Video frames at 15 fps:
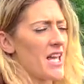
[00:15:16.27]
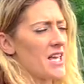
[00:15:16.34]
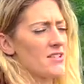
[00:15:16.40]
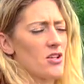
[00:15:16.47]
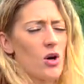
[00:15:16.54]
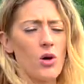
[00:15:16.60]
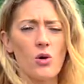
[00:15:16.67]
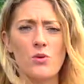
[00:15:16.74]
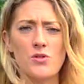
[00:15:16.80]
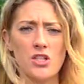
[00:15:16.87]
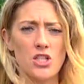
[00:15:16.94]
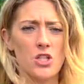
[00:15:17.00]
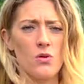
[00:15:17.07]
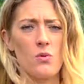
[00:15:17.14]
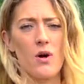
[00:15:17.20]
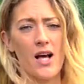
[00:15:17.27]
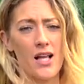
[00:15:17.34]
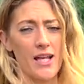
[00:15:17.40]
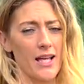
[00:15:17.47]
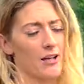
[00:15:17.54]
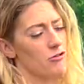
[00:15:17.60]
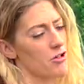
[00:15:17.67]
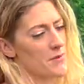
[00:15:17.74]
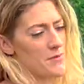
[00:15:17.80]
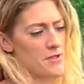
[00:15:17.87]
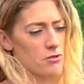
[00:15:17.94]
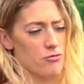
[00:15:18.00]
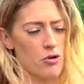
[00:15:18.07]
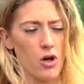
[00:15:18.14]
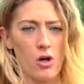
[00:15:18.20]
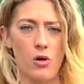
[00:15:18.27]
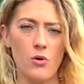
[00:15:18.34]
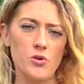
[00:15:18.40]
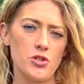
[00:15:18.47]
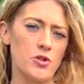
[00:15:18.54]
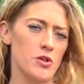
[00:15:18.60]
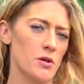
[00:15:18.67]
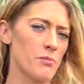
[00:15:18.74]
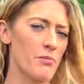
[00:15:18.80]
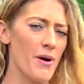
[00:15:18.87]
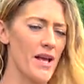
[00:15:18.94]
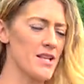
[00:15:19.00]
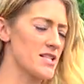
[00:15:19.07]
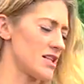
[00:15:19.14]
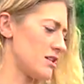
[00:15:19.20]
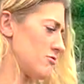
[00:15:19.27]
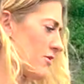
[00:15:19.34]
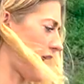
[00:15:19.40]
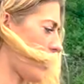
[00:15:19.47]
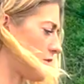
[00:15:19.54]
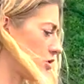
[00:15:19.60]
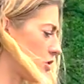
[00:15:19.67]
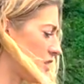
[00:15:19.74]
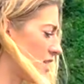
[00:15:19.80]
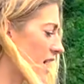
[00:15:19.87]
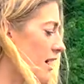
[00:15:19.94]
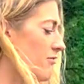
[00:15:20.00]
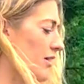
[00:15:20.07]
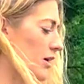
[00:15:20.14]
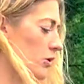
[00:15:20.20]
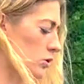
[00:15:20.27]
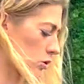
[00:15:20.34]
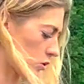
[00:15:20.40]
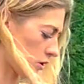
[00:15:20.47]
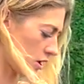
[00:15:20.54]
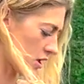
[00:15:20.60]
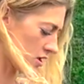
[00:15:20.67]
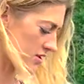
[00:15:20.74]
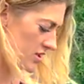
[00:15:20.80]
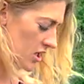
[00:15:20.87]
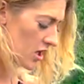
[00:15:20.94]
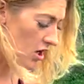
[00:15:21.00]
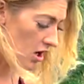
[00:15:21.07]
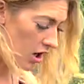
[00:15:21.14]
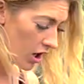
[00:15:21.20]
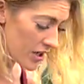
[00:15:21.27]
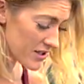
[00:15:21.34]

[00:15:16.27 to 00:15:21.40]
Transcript: it's holding you well, it grips the road, you can bend it around, you can get round corners. I